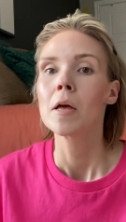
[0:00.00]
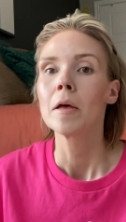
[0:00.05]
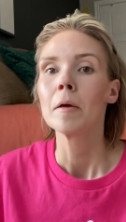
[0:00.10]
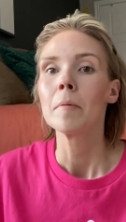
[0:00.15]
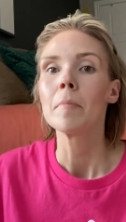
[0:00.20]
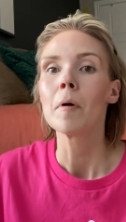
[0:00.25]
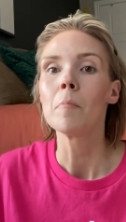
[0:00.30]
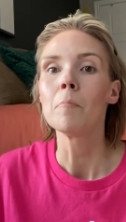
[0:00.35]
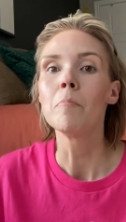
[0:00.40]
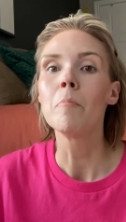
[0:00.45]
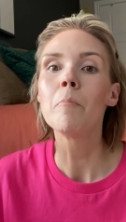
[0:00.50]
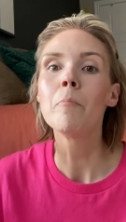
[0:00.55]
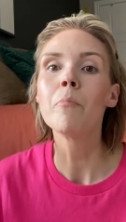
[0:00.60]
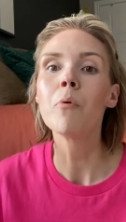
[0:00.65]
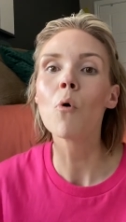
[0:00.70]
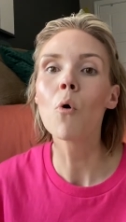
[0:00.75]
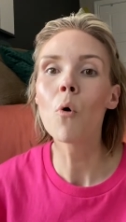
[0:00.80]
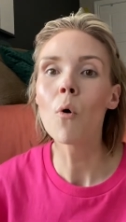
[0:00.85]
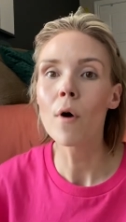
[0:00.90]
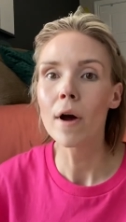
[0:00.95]
But
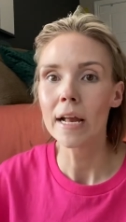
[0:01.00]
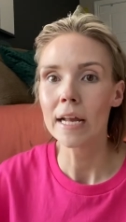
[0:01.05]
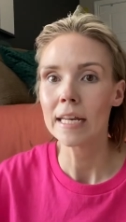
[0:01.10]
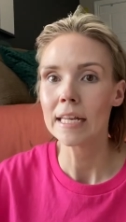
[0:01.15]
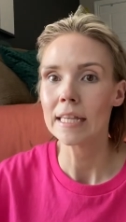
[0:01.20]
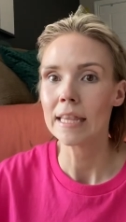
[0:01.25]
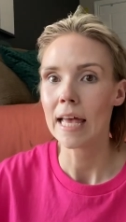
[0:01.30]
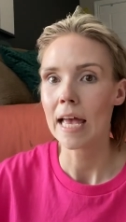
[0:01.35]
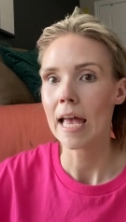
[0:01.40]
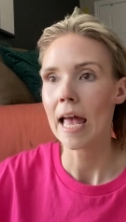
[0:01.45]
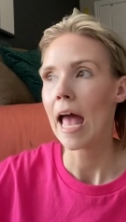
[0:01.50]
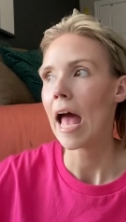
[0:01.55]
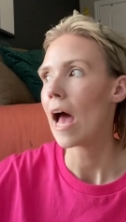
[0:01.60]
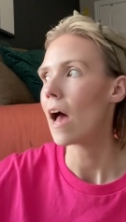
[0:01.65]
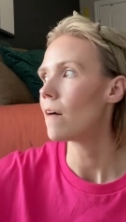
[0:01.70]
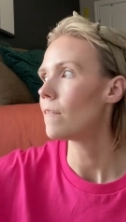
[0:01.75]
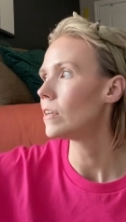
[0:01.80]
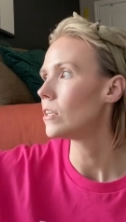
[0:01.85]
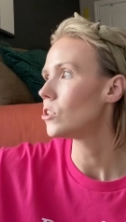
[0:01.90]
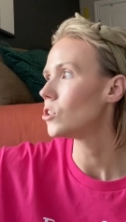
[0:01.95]
boy, did they
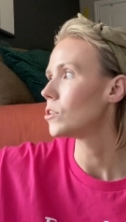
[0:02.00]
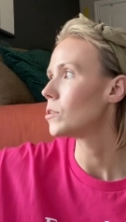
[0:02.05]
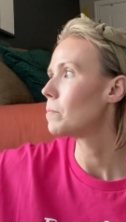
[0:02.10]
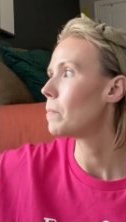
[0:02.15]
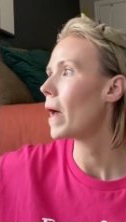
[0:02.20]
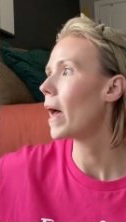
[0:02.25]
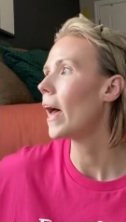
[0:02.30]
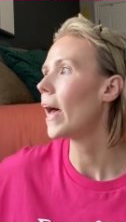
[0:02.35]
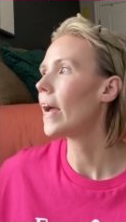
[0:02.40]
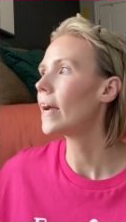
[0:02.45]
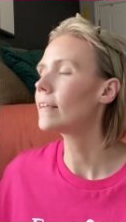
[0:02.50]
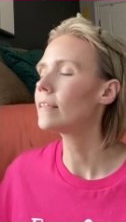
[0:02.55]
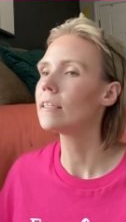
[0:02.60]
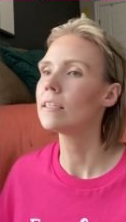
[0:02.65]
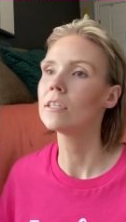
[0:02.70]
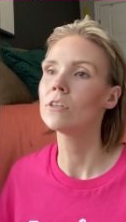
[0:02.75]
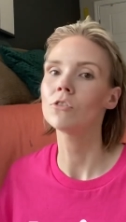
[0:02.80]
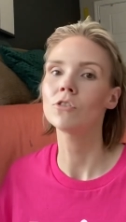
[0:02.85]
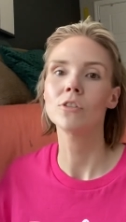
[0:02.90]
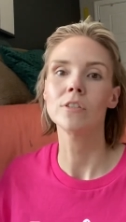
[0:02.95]
have it just packed, and
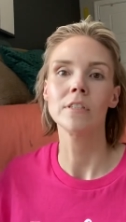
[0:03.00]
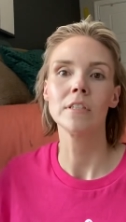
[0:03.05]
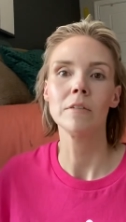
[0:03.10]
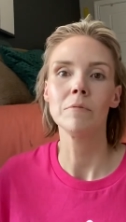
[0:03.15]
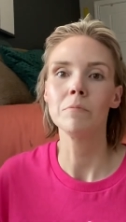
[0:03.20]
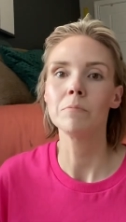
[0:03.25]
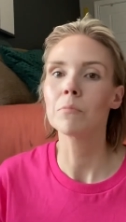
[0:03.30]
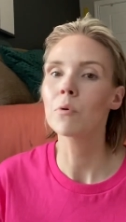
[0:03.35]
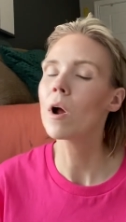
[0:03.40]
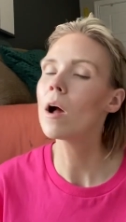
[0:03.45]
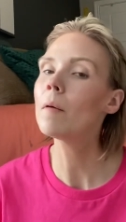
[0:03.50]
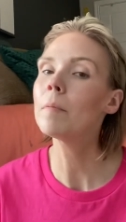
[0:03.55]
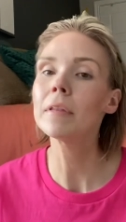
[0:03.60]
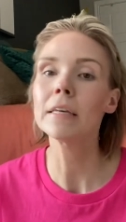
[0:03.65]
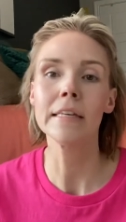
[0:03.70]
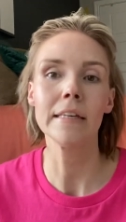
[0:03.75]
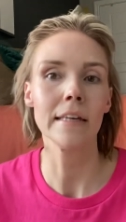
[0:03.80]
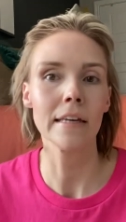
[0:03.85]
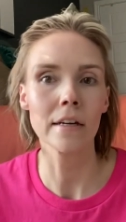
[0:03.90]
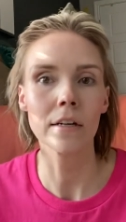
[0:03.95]
there's just probably
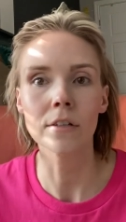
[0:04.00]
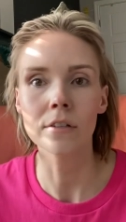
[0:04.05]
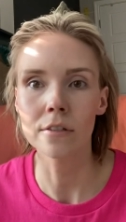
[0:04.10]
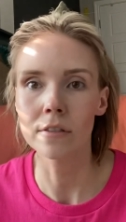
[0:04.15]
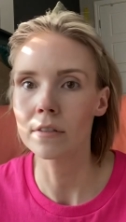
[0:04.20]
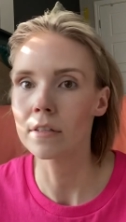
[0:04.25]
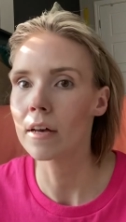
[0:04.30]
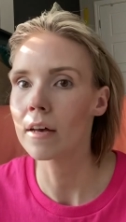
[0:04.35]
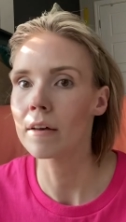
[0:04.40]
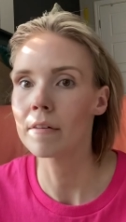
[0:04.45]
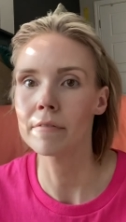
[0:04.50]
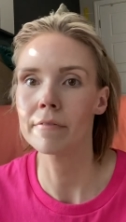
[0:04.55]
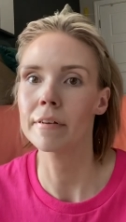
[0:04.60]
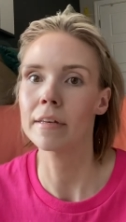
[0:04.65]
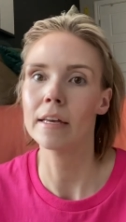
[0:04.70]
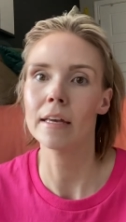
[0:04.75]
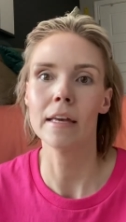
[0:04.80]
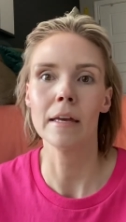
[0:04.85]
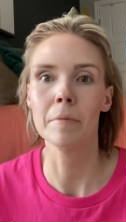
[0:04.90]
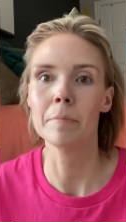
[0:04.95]
years of
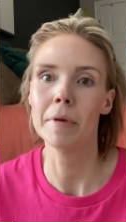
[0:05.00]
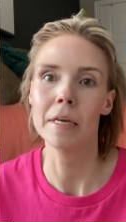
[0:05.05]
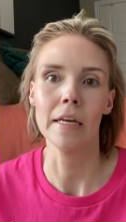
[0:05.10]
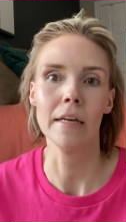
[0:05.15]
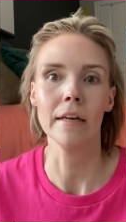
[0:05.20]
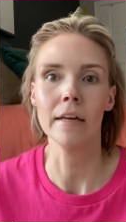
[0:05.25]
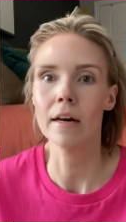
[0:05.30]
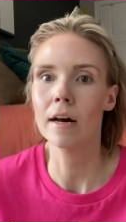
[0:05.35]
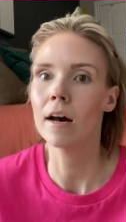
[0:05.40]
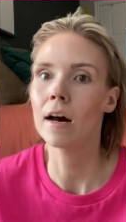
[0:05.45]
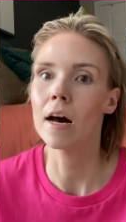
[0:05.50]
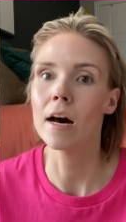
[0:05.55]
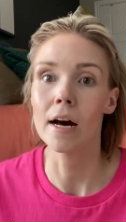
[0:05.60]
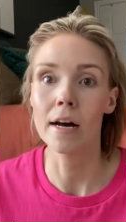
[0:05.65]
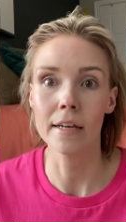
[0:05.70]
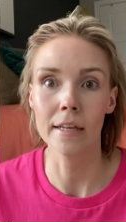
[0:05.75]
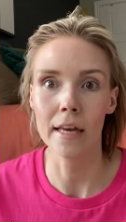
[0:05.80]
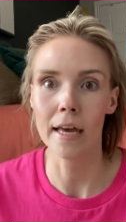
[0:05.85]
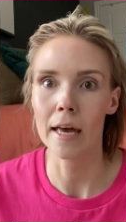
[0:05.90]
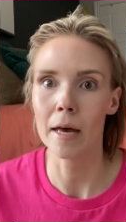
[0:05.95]
it being
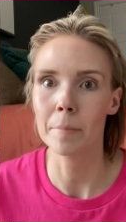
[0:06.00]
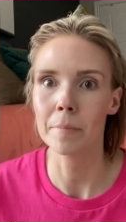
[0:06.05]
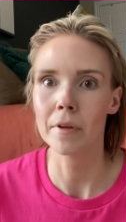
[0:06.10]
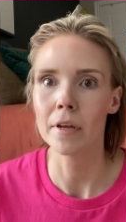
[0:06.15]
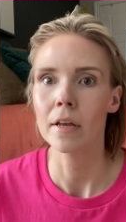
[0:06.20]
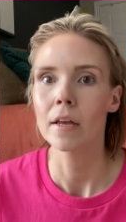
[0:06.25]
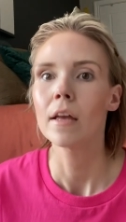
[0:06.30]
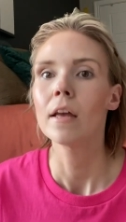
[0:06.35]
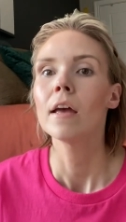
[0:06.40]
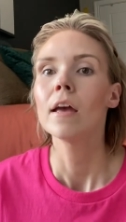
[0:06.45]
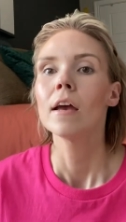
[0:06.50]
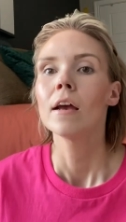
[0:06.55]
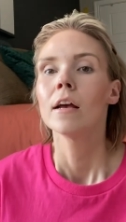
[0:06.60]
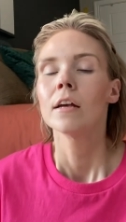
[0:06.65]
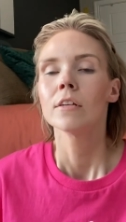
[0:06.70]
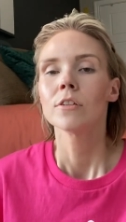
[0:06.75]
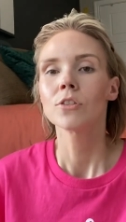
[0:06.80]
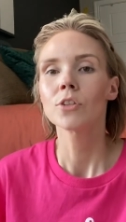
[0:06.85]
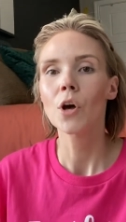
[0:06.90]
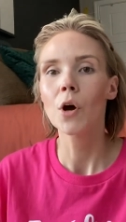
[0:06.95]
unkept.
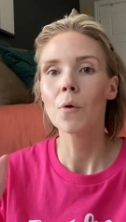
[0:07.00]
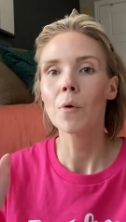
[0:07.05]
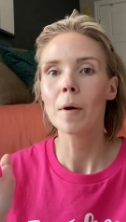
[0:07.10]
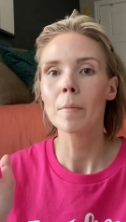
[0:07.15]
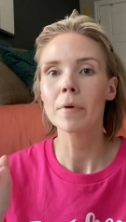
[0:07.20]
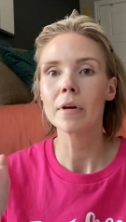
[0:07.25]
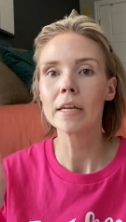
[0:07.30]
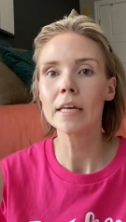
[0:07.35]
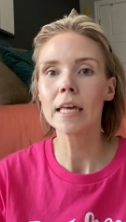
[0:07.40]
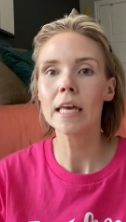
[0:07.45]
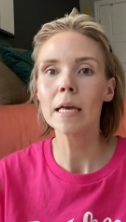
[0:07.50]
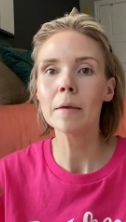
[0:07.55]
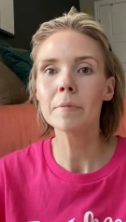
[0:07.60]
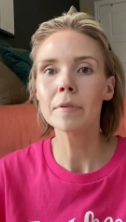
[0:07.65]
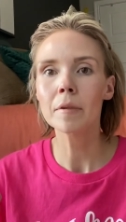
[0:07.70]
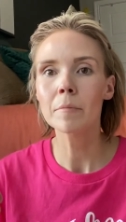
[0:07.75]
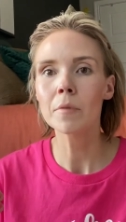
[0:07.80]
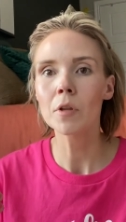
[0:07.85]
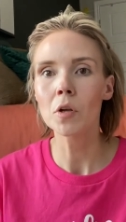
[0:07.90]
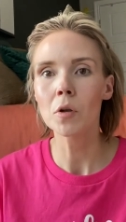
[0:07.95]
So I'm going to keep
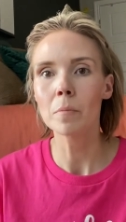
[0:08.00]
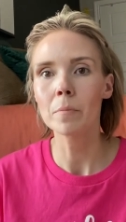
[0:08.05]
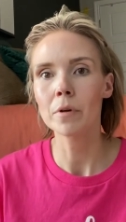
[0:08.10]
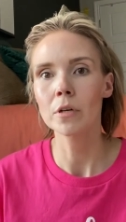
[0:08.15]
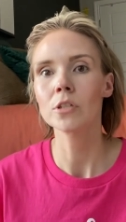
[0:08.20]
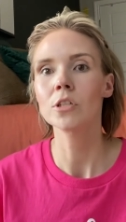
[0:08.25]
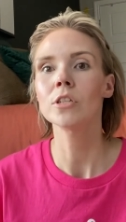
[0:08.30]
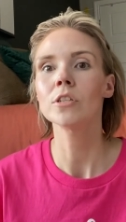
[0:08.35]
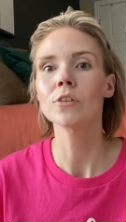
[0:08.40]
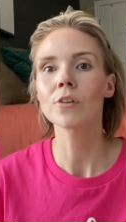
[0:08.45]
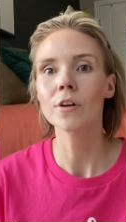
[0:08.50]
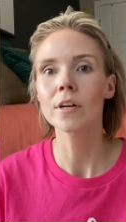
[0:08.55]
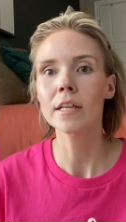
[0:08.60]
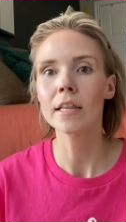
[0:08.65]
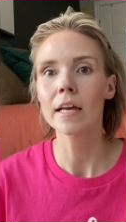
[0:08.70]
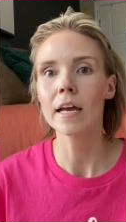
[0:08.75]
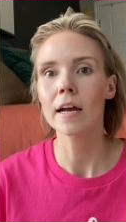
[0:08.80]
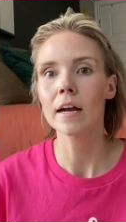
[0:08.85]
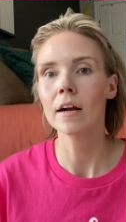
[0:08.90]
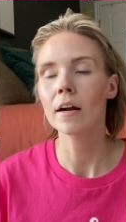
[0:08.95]
some little bushes that are
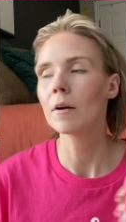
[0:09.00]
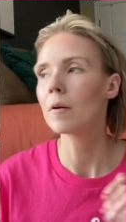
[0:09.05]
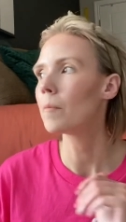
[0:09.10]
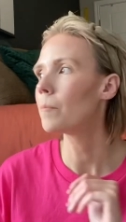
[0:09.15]
there.